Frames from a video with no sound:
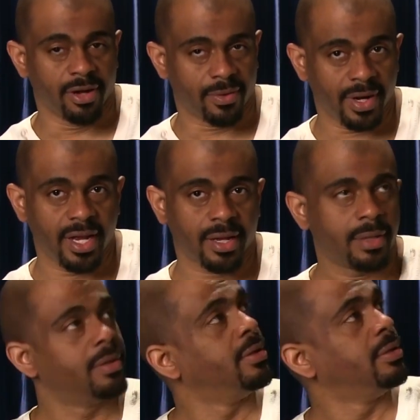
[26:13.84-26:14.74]
But
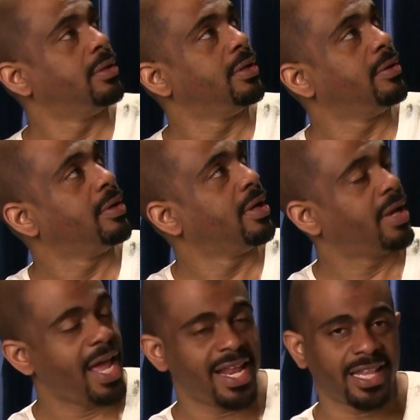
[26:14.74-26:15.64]
Greg,
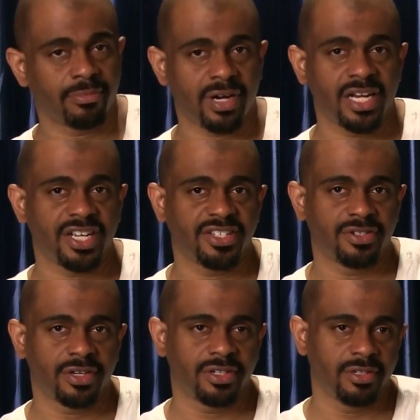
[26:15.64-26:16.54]
hey, that LeBron
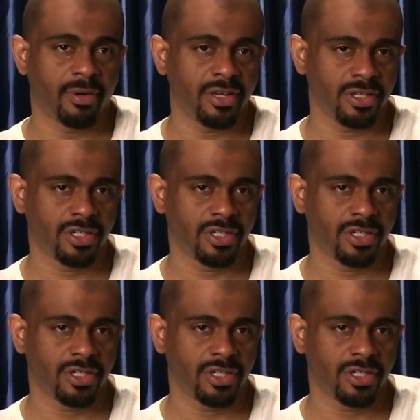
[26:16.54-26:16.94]
James jersey you bought,